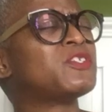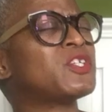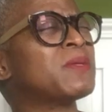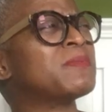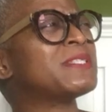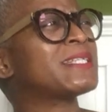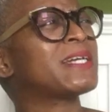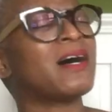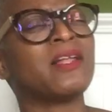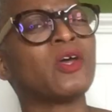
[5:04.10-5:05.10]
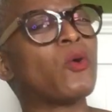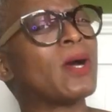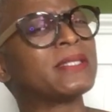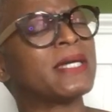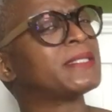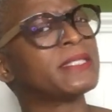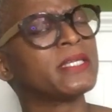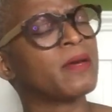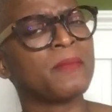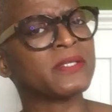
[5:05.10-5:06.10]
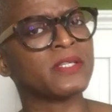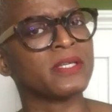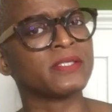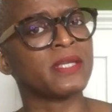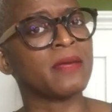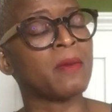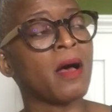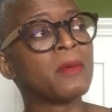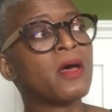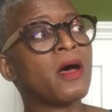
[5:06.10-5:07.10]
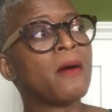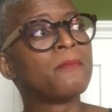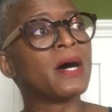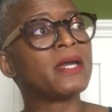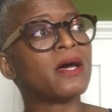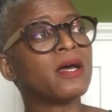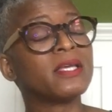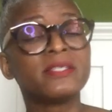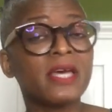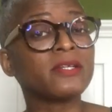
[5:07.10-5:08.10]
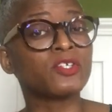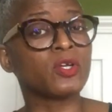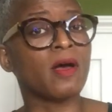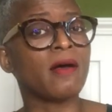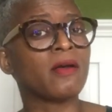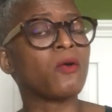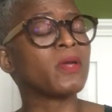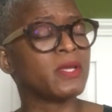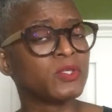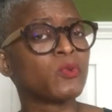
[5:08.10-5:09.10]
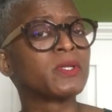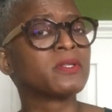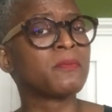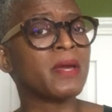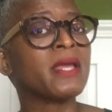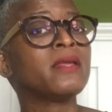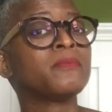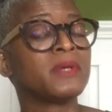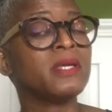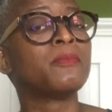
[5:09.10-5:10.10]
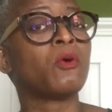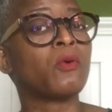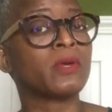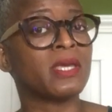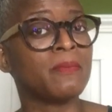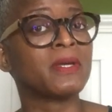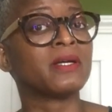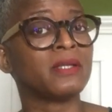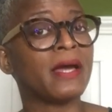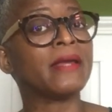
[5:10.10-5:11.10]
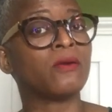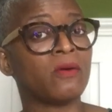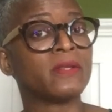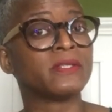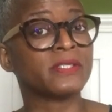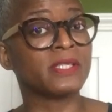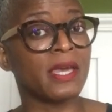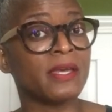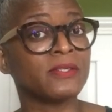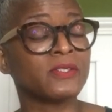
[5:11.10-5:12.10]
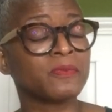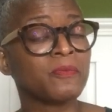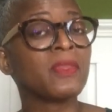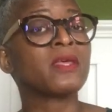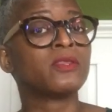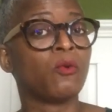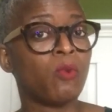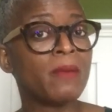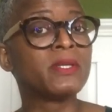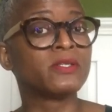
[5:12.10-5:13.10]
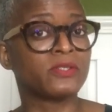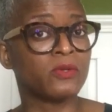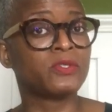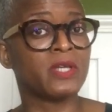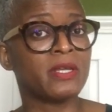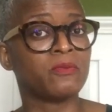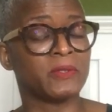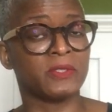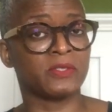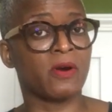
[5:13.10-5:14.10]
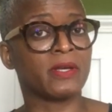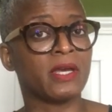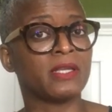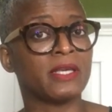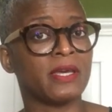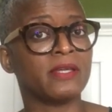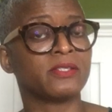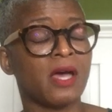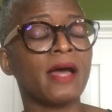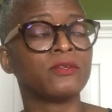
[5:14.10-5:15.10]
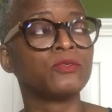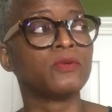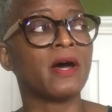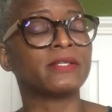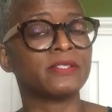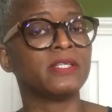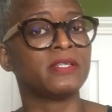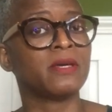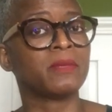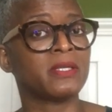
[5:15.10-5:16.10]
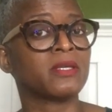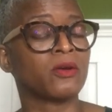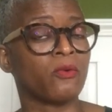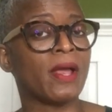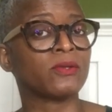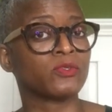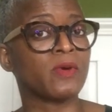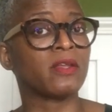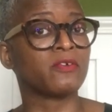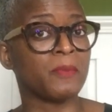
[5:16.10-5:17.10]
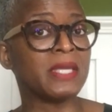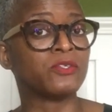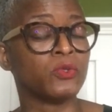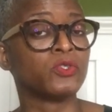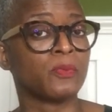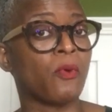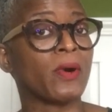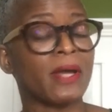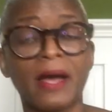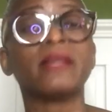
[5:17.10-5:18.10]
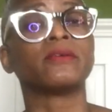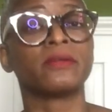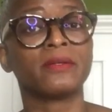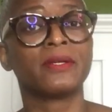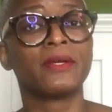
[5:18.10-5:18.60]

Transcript: Jim DeGallo. I think I'm messing his name up, but he's out of Chicago, and he's one of the main people keeping a light on this case. The women associated with this R. Kelly case, I do not see them getting a groundswell of Me Too support either.